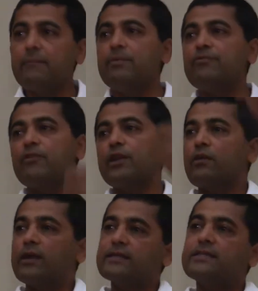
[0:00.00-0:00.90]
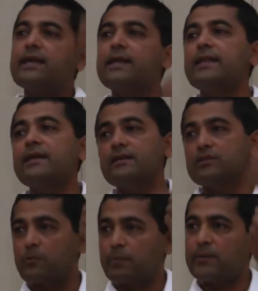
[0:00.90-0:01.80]
before you understand the
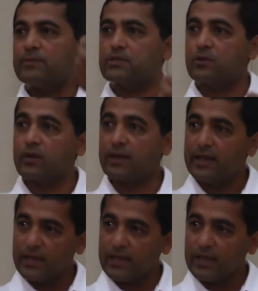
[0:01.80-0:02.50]
supreme soul.